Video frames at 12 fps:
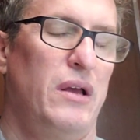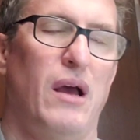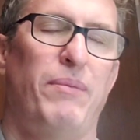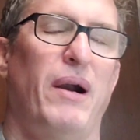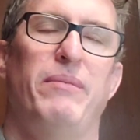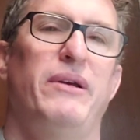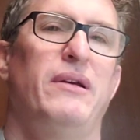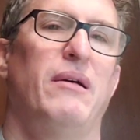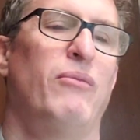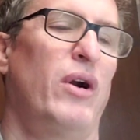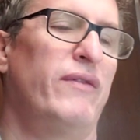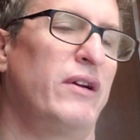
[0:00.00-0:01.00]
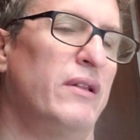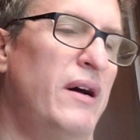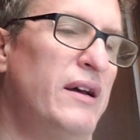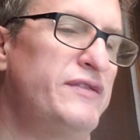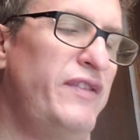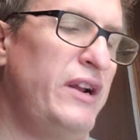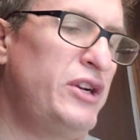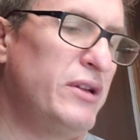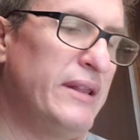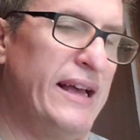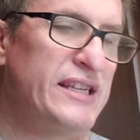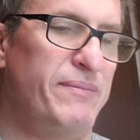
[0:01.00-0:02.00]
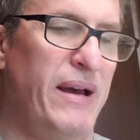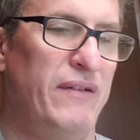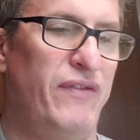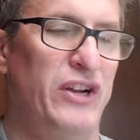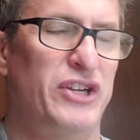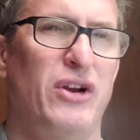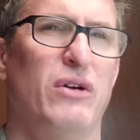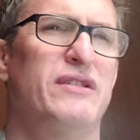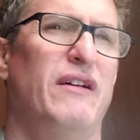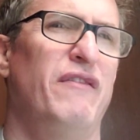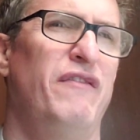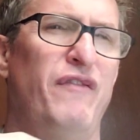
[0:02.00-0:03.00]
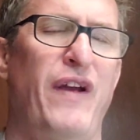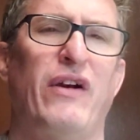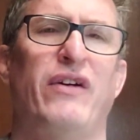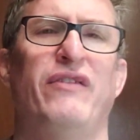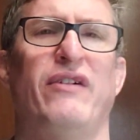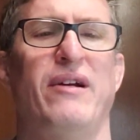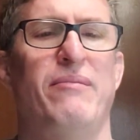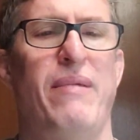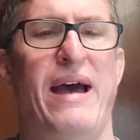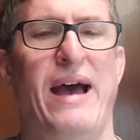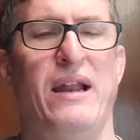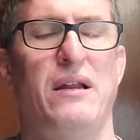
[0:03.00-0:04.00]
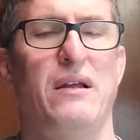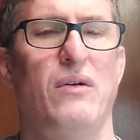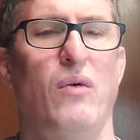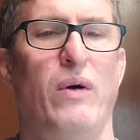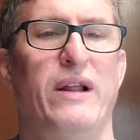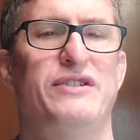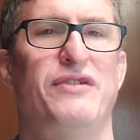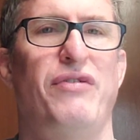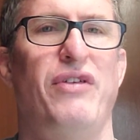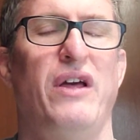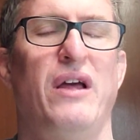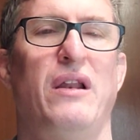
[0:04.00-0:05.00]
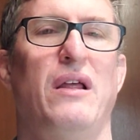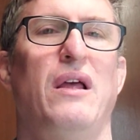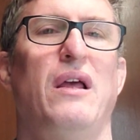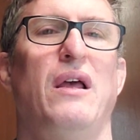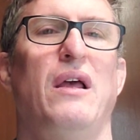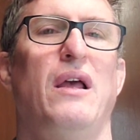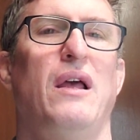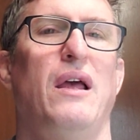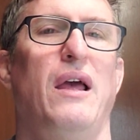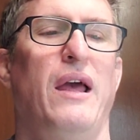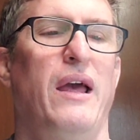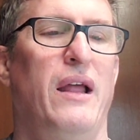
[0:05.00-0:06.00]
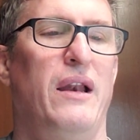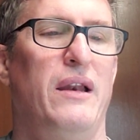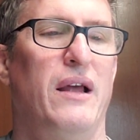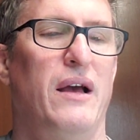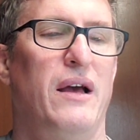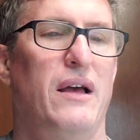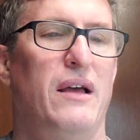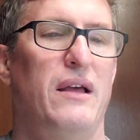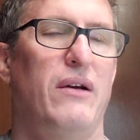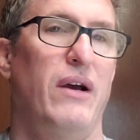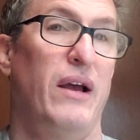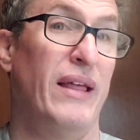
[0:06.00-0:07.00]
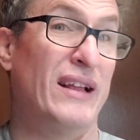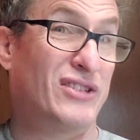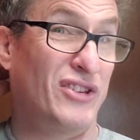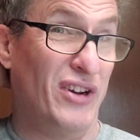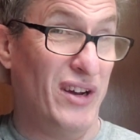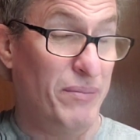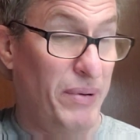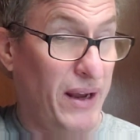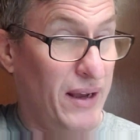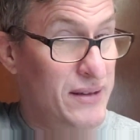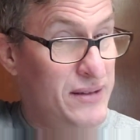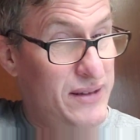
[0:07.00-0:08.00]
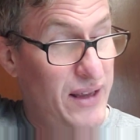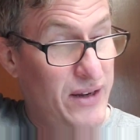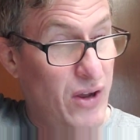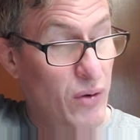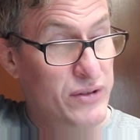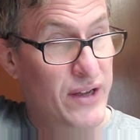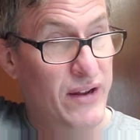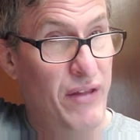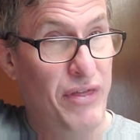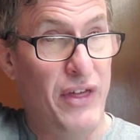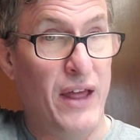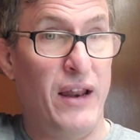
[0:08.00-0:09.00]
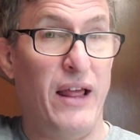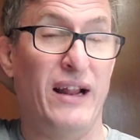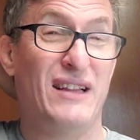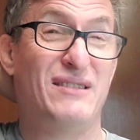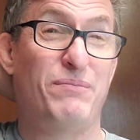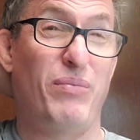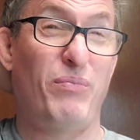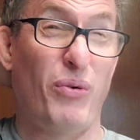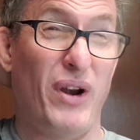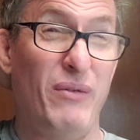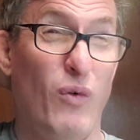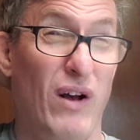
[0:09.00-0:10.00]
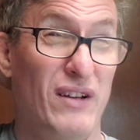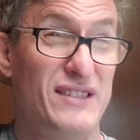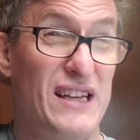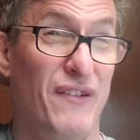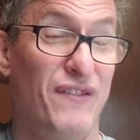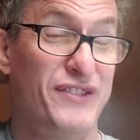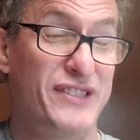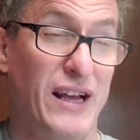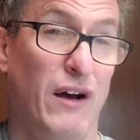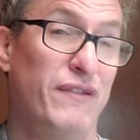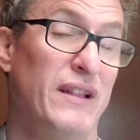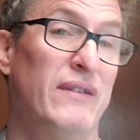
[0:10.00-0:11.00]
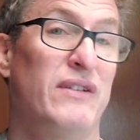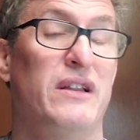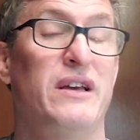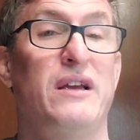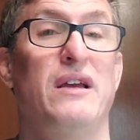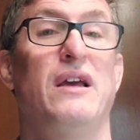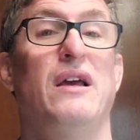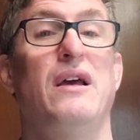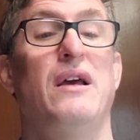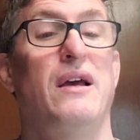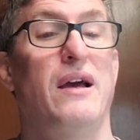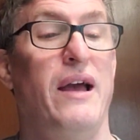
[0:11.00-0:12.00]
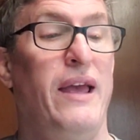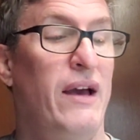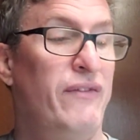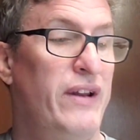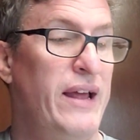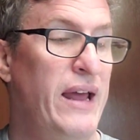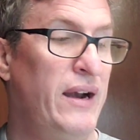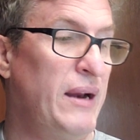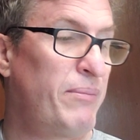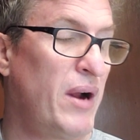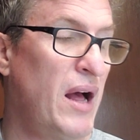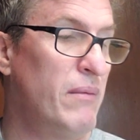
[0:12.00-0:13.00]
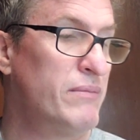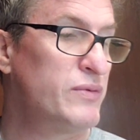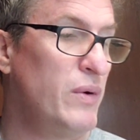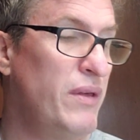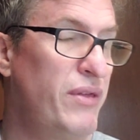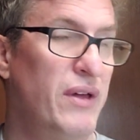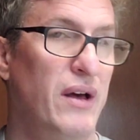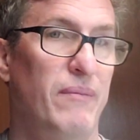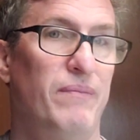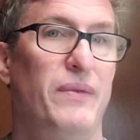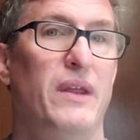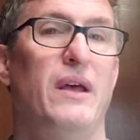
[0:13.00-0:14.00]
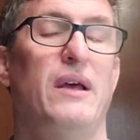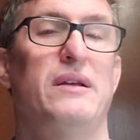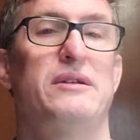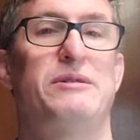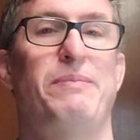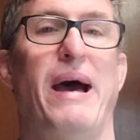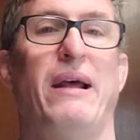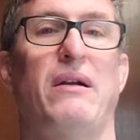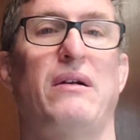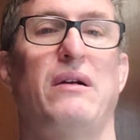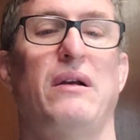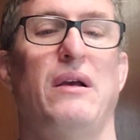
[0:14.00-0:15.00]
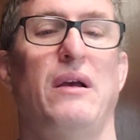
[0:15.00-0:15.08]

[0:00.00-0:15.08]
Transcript: Pardon me, more of a gloss finish or less matte finish. It goes on very, very matte when it's thin, and that's good because it goes on thin and it's pretty well self leveling. I haven't had any problems with spatter,